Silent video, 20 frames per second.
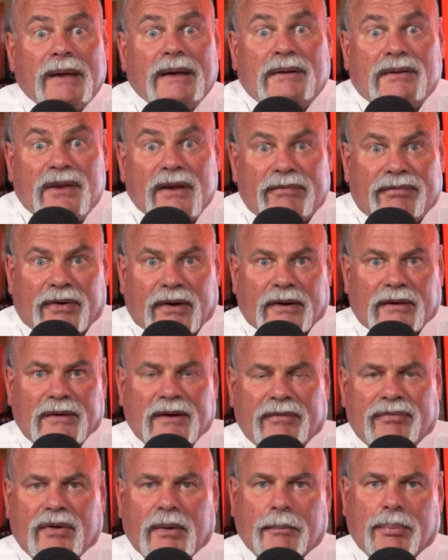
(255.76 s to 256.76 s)
be different in
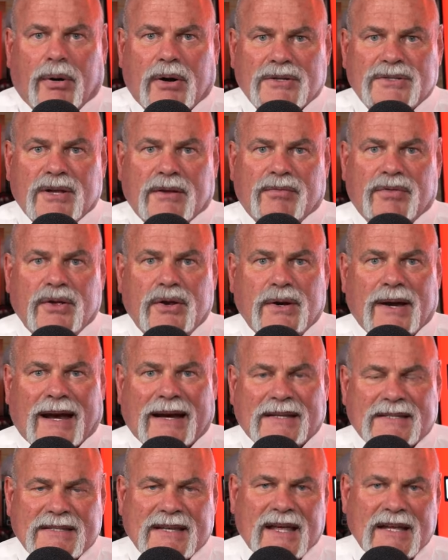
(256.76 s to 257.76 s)
different parts of the
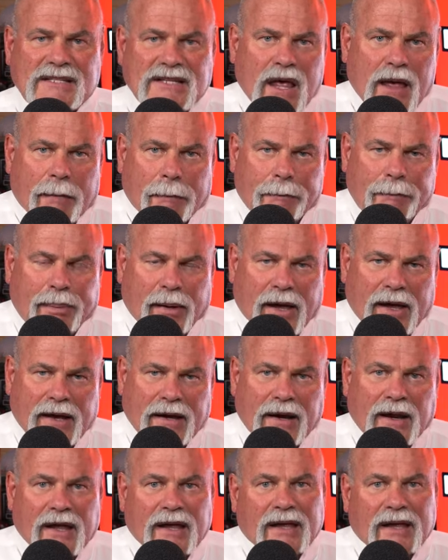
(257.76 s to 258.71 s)
United States, but